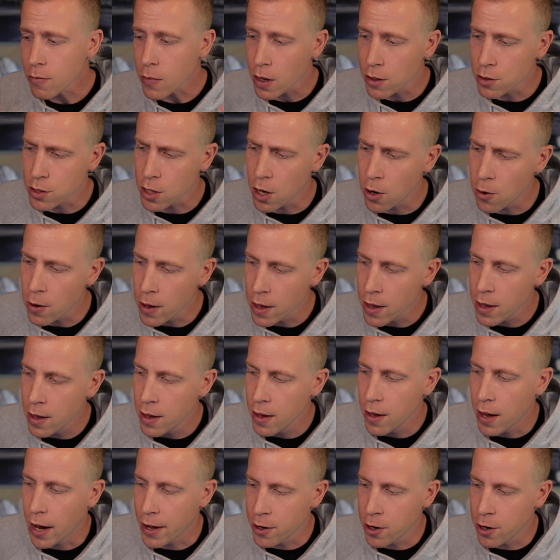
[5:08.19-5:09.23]
So
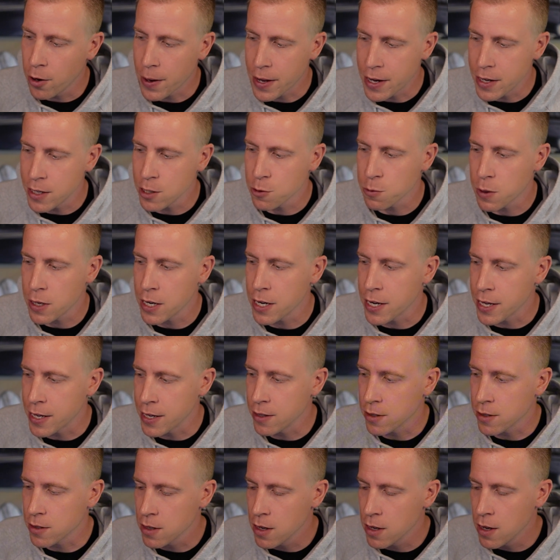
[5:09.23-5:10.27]
I don't know. It is what it is,